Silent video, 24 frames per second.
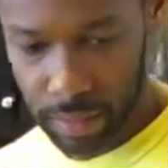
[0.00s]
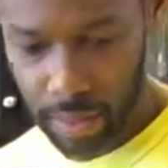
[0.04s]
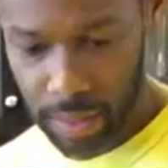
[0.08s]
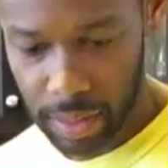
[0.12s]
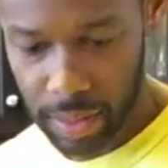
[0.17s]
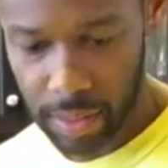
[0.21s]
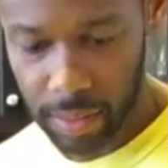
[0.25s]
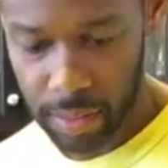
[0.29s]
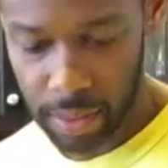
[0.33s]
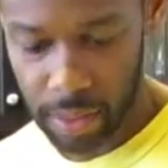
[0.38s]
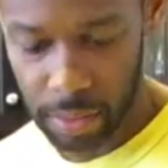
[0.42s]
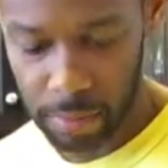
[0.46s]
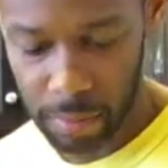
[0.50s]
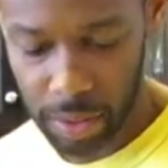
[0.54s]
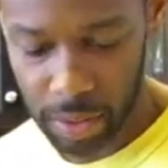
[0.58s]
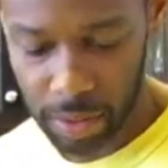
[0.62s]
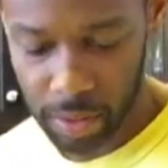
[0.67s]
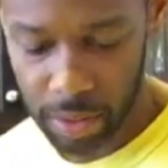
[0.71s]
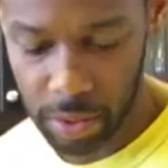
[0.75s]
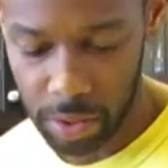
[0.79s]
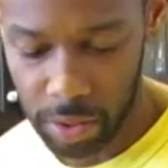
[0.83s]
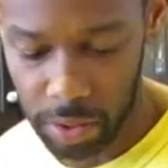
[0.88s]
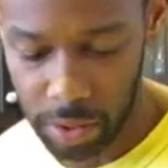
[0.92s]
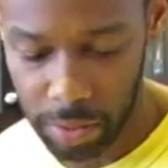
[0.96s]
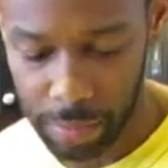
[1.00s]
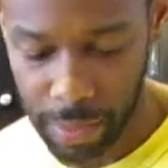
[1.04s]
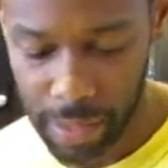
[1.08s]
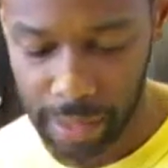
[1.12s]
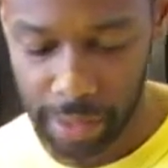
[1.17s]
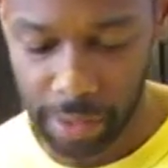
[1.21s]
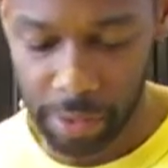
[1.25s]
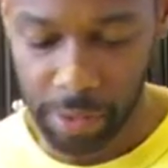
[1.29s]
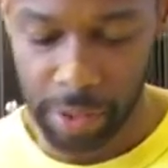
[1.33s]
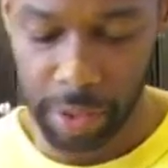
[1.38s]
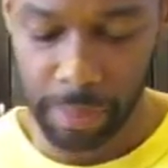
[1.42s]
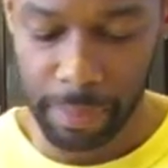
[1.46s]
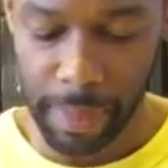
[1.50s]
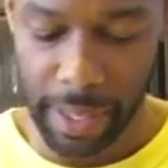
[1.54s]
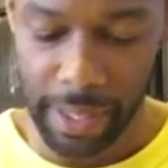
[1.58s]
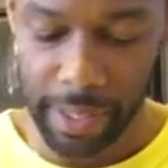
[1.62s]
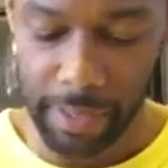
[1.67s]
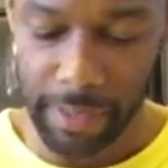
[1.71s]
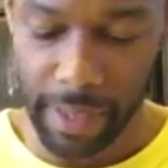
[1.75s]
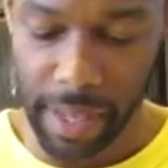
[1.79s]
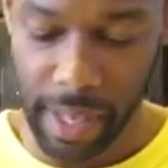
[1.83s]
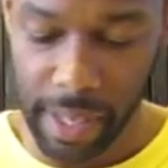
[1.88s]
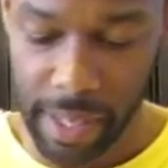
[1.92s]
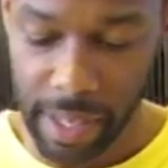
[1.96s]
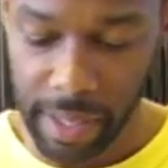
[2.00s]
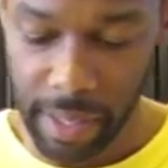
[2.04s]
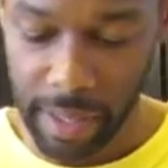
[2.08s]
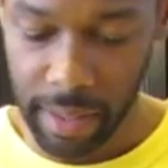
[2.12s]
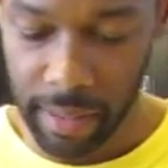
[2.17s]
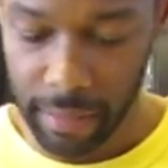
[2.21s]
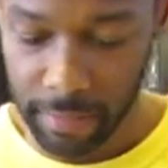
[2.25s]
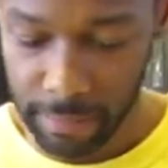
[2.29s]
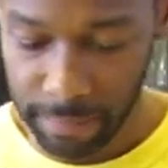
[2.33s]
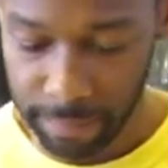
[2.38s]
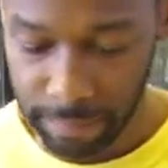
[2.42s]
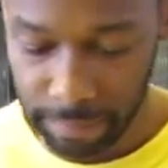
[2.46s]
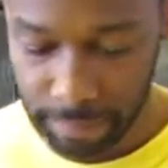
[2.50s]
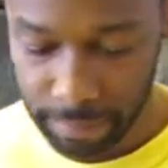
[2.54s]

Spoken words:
Okay, so I'm just going to use my little space right here.